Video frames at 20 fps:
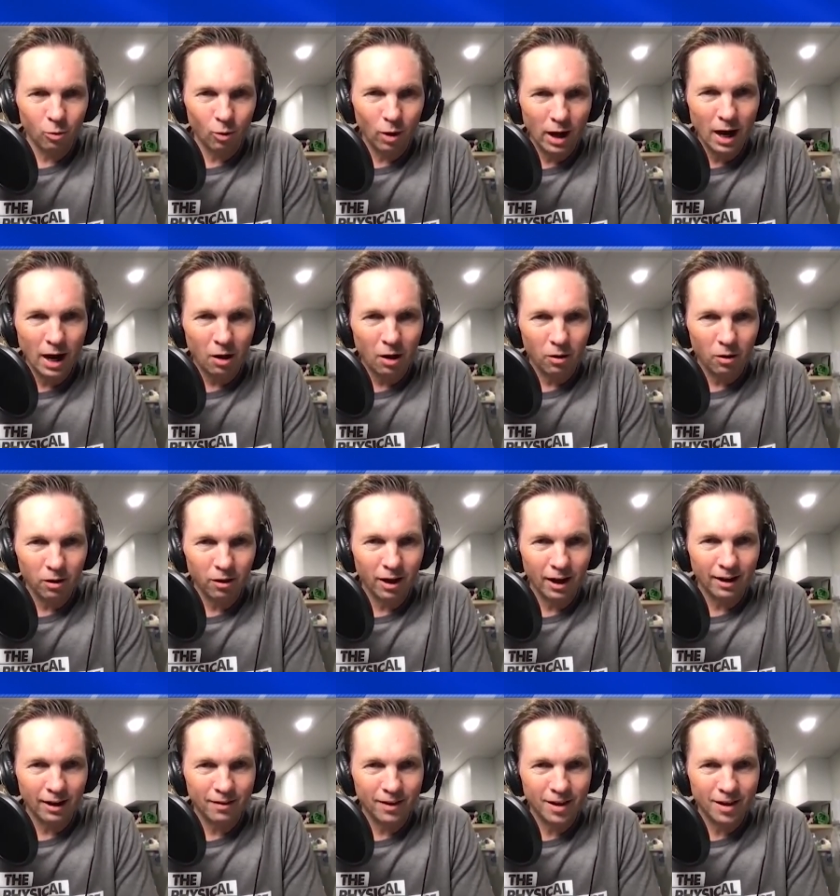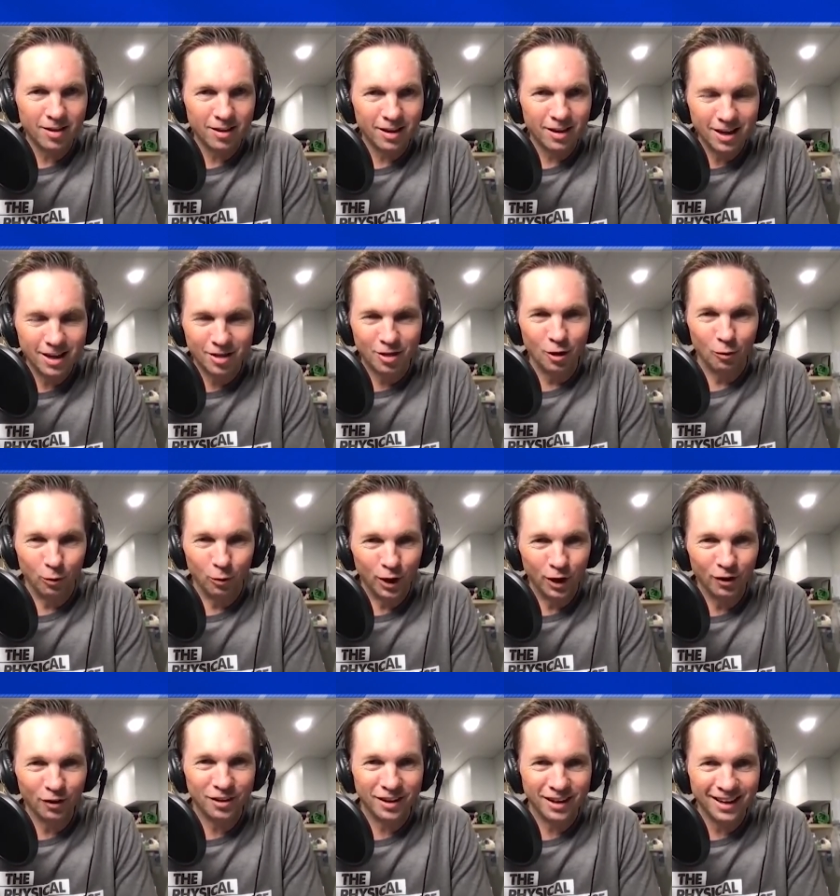wow, like this is the
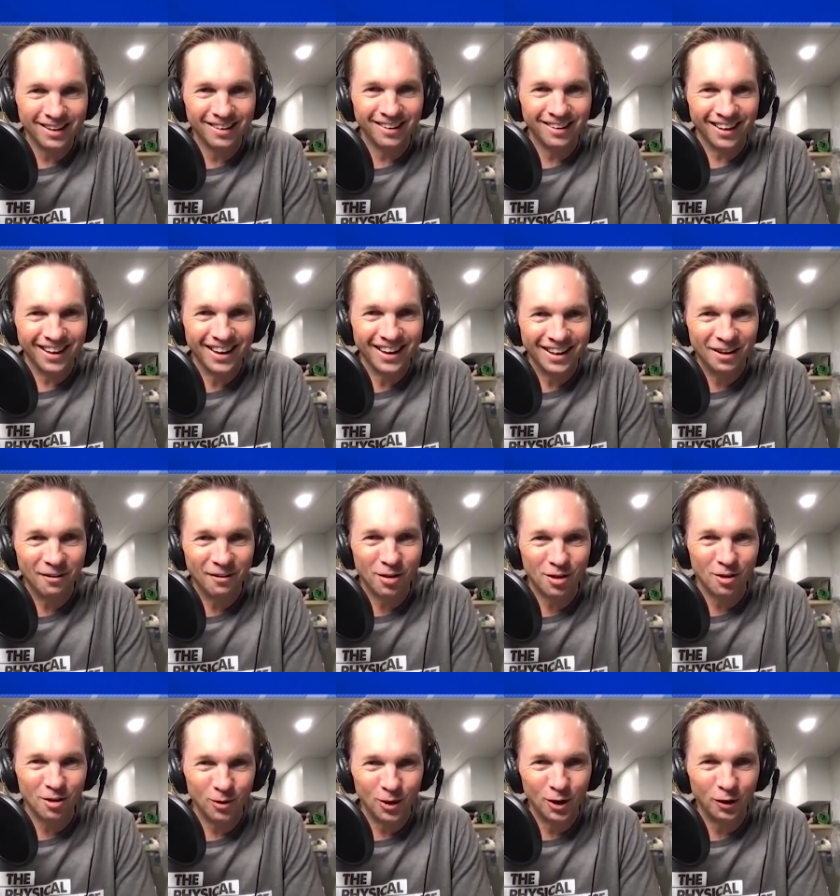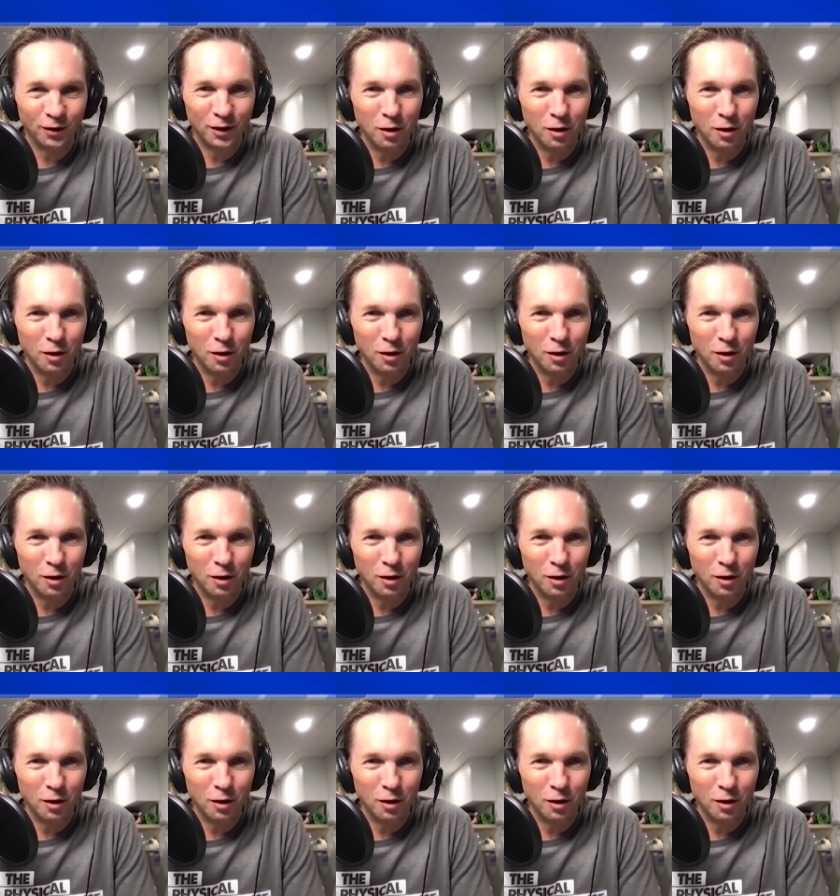real deal. It was a real